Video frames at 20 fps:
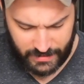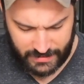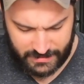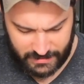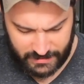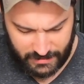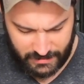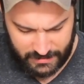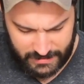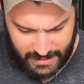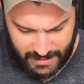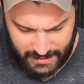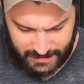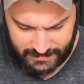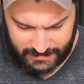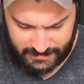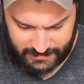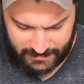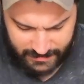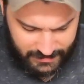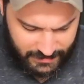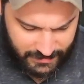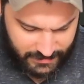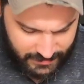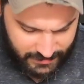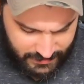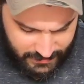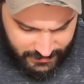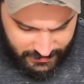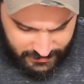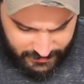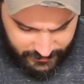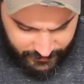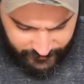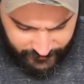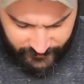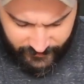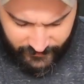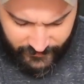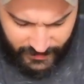is a good test, like,
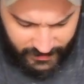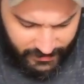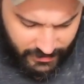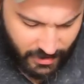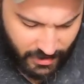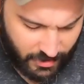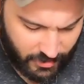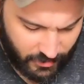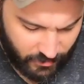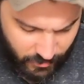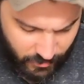very hard